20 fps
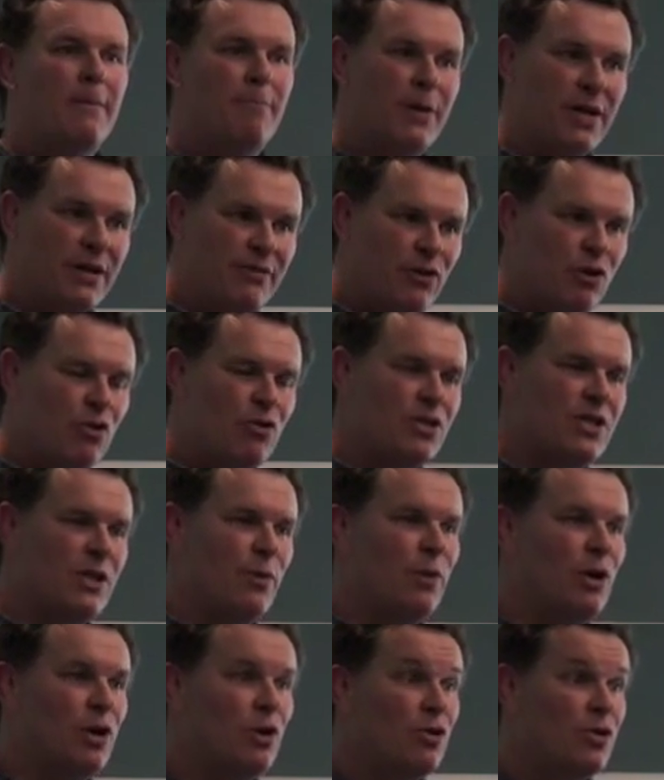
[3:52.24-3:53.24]
but of course
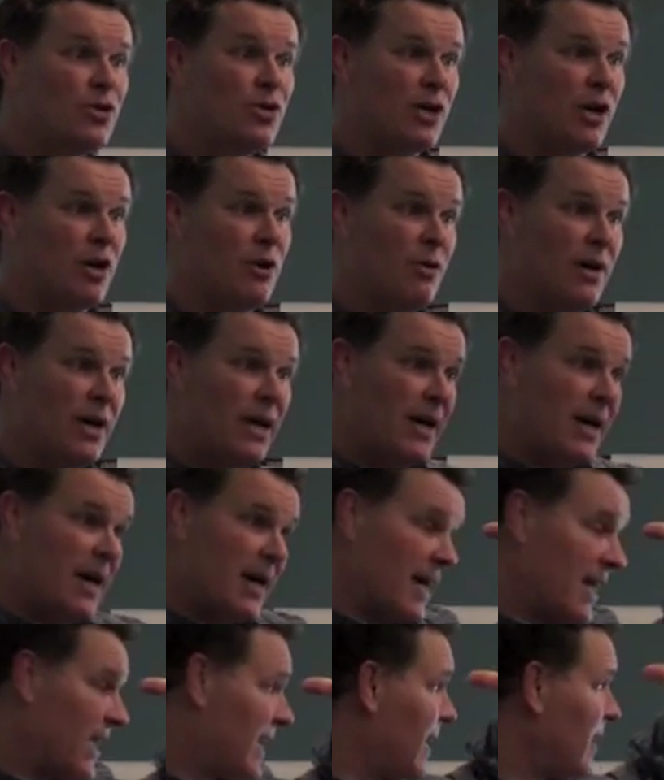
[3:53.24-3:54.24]
it will also
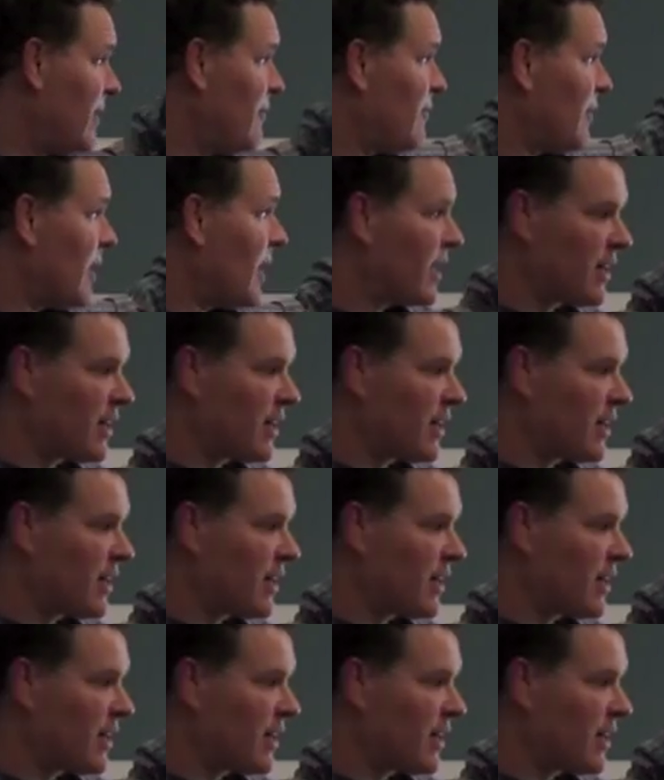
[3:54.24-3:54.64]
give